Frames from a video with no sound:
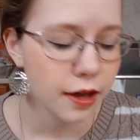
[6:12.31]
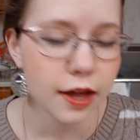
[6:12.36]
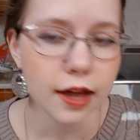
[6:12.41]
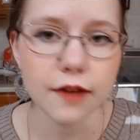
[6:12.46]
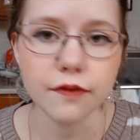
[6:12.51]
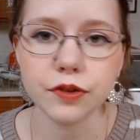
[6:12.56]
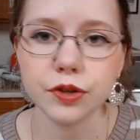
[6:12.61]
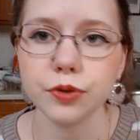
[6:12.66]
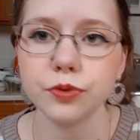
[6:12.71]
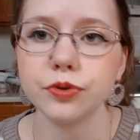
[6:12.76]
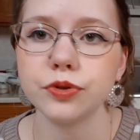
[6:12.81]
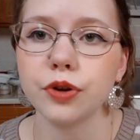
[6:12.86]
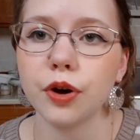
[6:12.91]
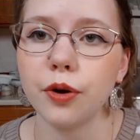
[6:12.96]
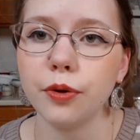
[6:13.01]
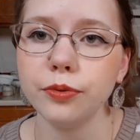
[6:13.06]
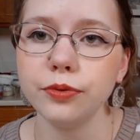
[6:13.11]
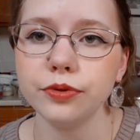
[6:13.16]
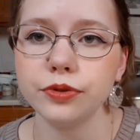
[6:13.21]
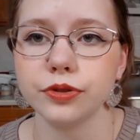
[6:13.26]
If you
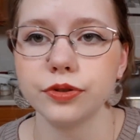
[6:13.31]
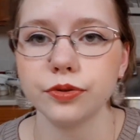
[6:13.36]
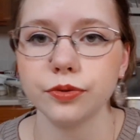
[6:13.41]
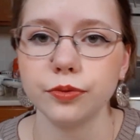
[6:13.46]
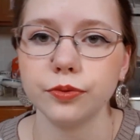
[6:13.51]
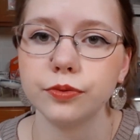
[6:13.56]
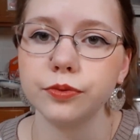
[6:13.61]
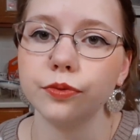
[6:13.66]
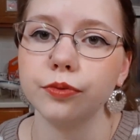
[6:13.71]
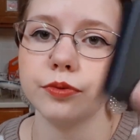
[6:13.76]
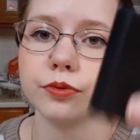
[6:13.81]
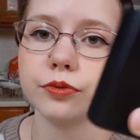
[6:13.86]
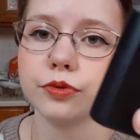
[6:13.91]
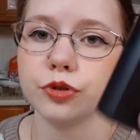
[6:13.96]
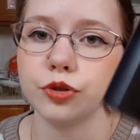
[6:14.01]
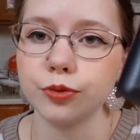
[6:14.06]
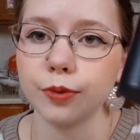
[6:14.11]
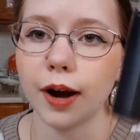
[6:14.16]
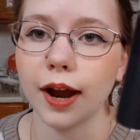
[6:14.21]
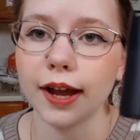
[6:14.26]
don't
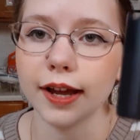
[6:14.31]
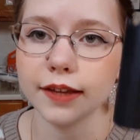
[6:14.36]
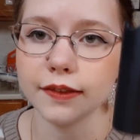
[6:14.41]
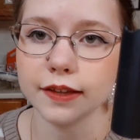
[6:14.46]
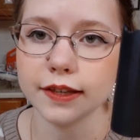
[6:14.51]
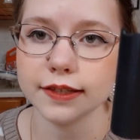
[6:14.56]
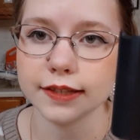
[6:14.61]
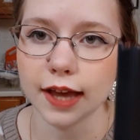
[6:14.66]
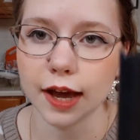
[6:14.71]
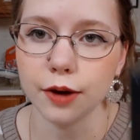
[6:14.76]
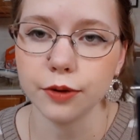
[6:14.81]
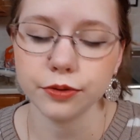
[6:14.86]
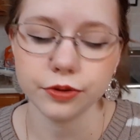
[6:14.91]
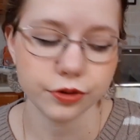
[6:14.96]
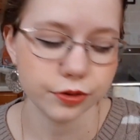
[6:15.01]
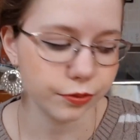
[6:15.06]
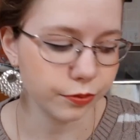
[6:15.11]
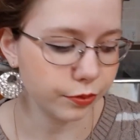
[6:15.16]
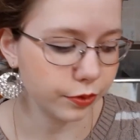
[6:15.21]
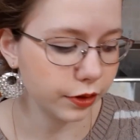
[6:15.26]
dry these out
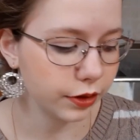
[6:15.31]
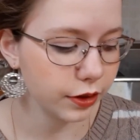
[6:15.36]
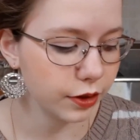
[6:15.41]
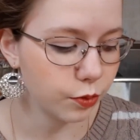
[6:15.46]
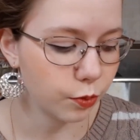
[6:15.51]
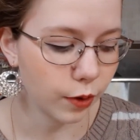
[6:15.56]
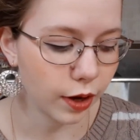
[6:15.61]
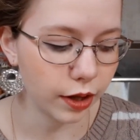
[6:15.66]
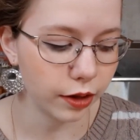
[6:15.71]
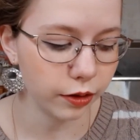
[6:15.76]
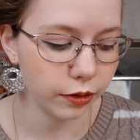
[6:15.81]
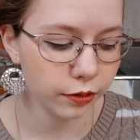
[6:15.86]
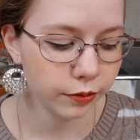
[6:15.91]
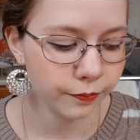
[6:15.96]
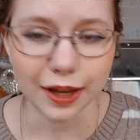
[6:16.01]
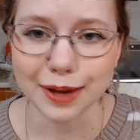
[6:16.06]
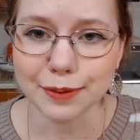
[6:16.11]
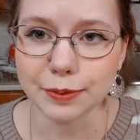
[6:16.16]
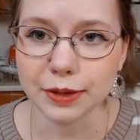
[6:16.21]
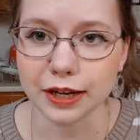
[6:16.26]
really well,
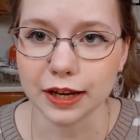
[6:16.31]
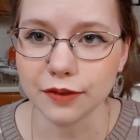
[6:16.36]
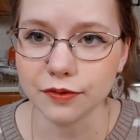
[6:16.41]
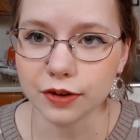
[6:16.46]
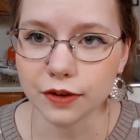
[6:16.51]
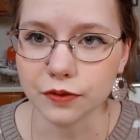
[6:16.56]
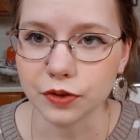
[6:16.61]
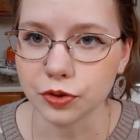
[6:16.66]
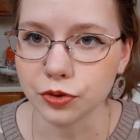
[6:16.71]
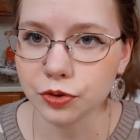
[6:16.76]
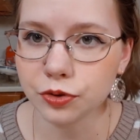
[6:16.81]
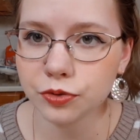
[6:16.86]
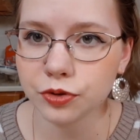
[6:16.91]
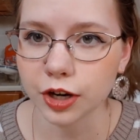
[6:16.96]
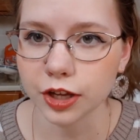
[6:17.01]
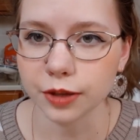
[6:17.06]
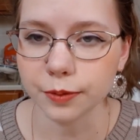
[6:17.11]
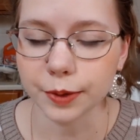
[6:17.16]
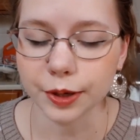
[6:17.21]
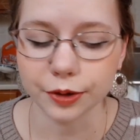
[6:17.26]
I mean, even if you do
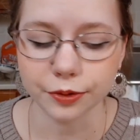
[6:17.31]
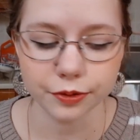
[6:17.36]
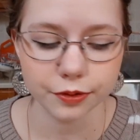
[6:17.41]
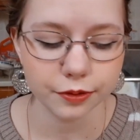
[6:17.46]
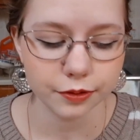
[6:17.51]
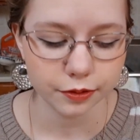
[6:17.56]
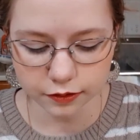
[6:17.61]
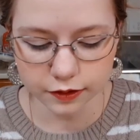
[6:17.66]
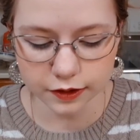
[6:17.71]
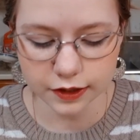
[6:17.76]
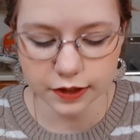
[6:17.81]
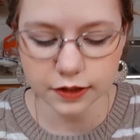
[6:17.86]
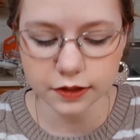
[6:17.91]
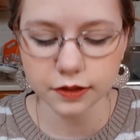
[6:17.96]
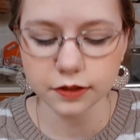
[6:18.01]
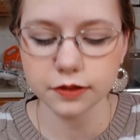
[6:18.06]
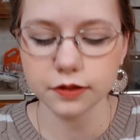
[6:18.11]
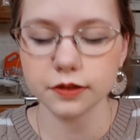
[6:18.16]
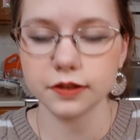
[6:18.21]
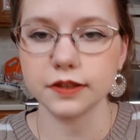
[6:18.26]
dry them out, this
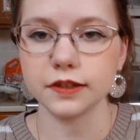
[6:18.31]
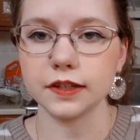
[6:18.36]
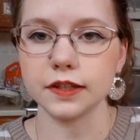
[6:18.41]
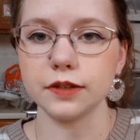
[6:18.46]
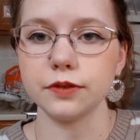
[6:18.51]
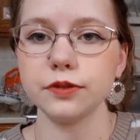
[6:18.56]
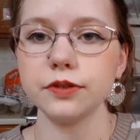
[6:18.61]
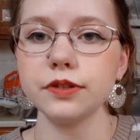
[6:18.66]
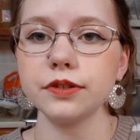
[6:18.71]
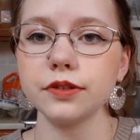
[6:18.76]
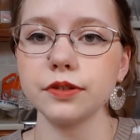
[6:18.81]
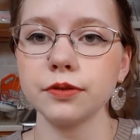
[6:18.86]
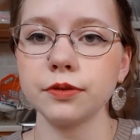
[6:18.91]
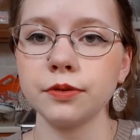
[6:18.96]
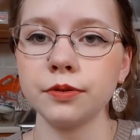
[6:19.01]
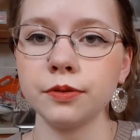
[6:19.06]
seals